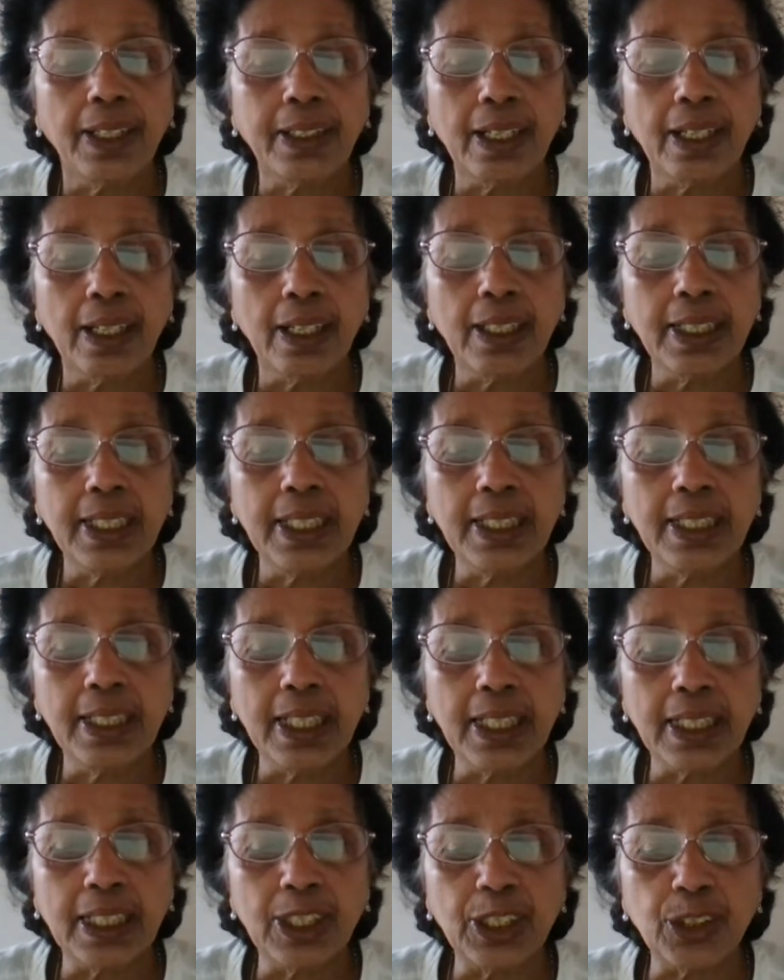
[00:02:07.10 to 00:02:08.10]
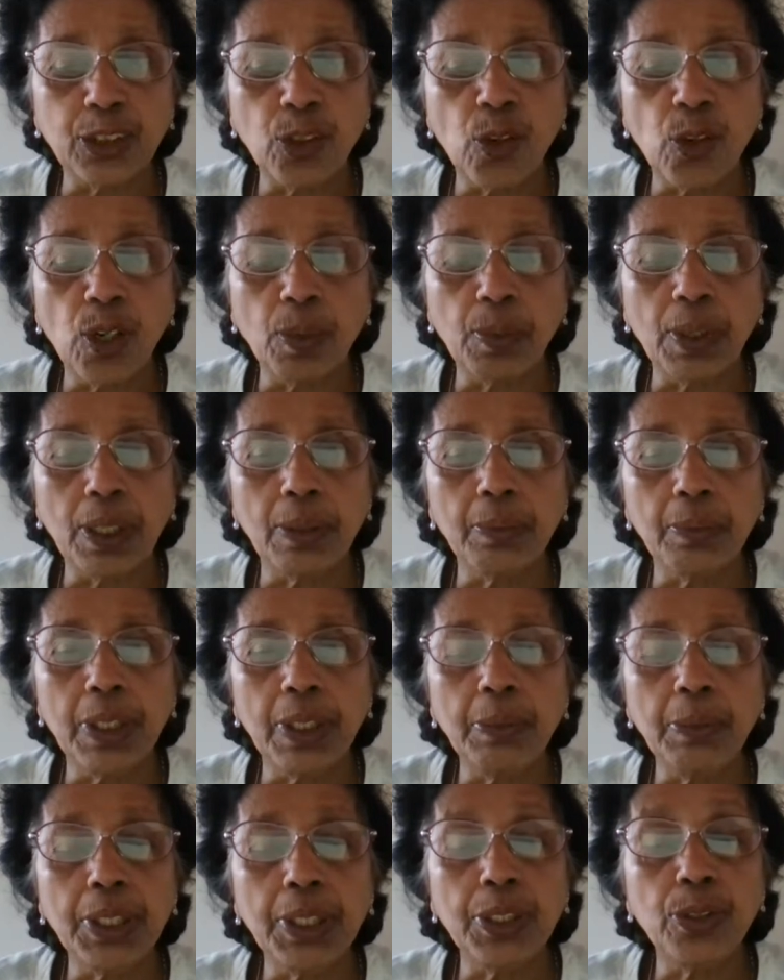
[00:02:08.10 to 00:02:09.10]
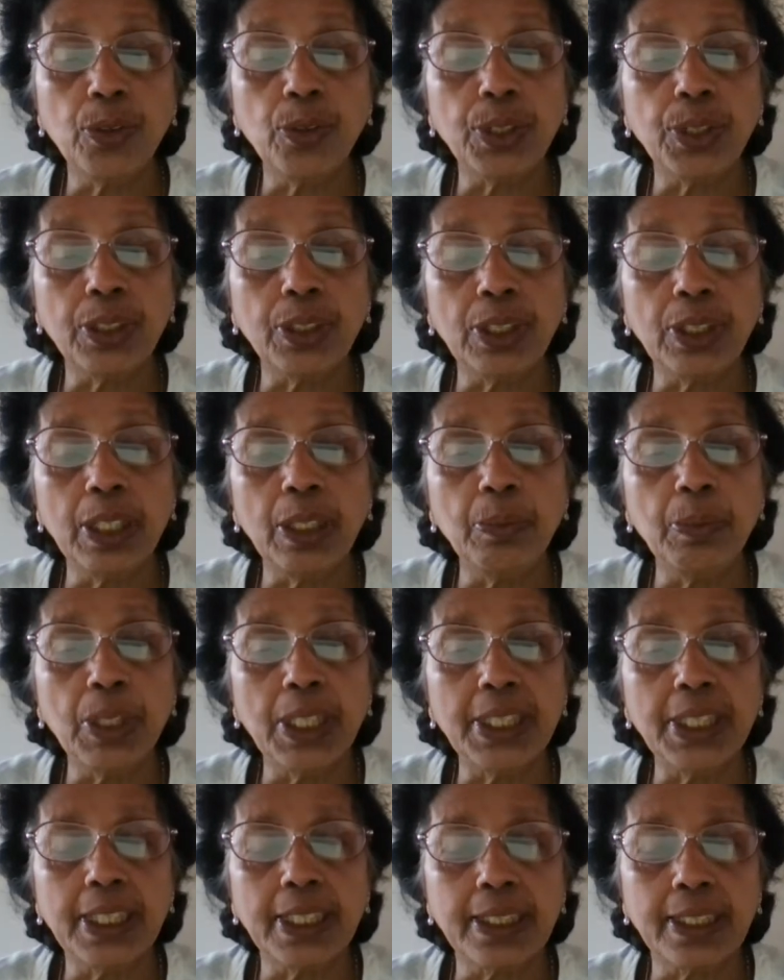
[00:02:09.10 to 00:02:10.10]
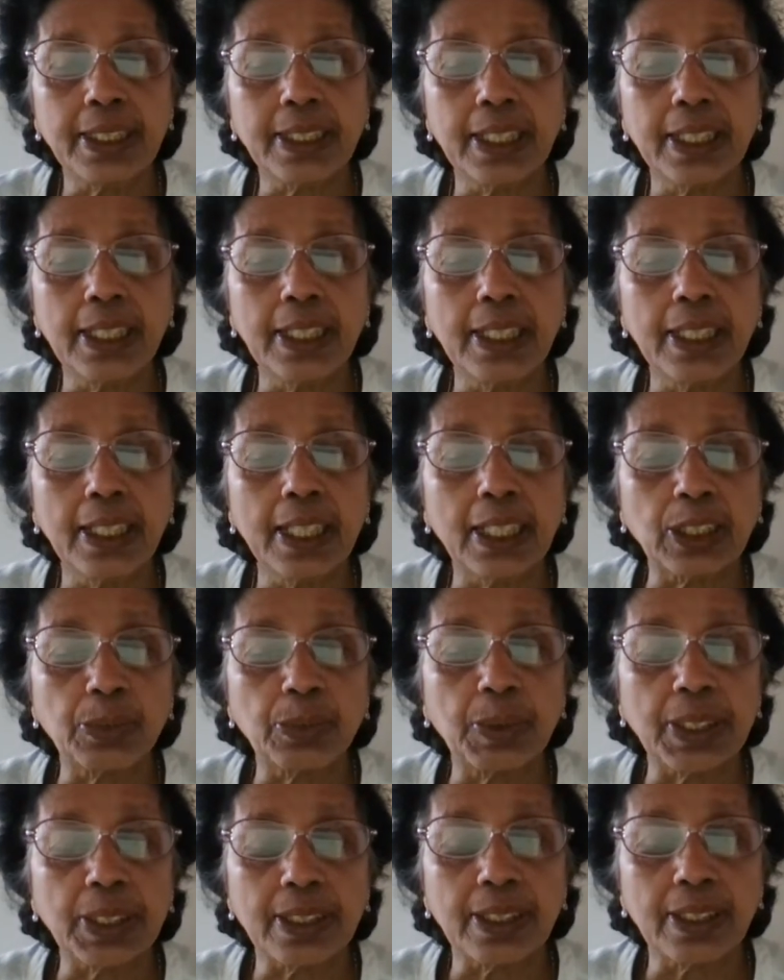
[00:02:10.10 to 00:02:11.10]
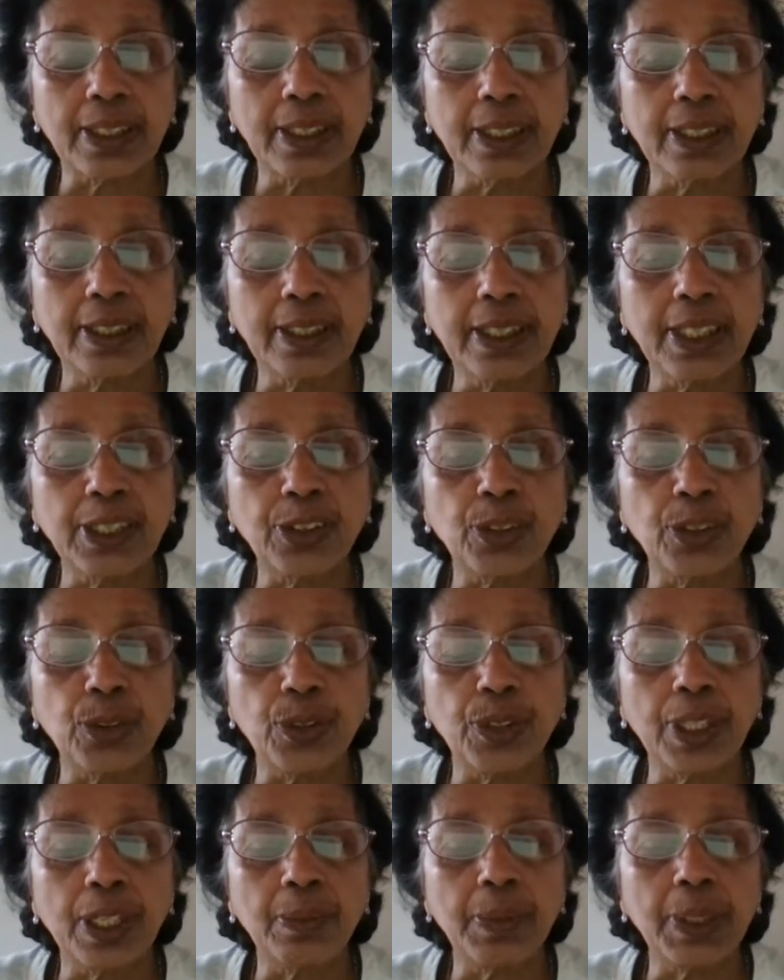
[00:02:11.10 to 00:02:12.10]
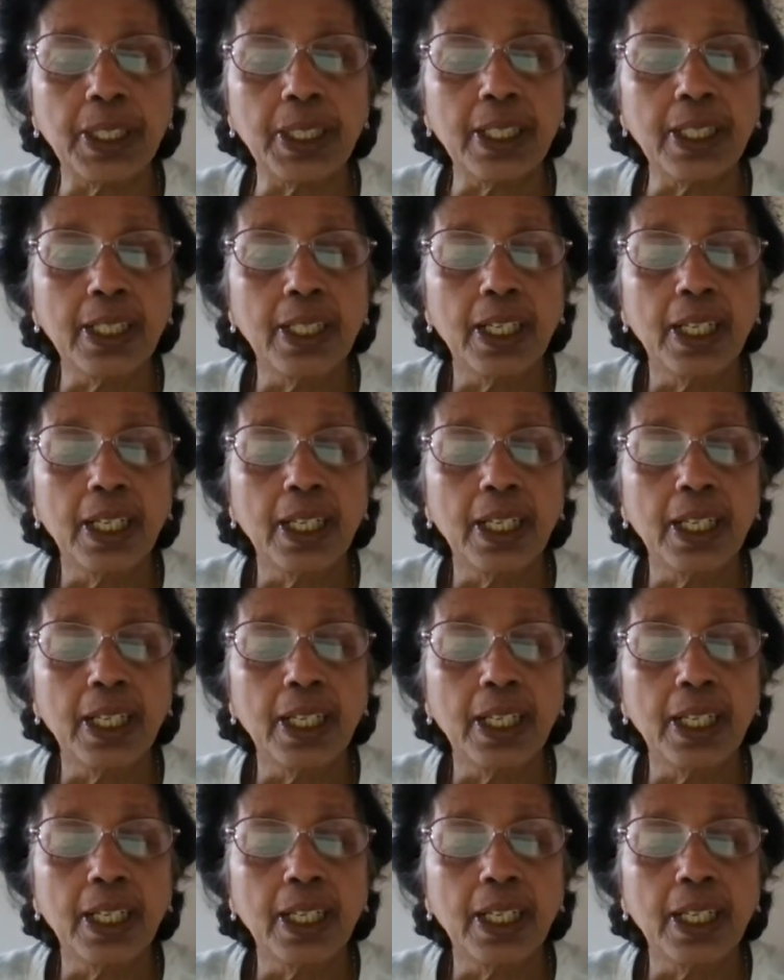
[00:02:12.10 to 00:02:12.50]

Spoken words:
are easily controllable, maybe due to emergency expenses that shouldn't have been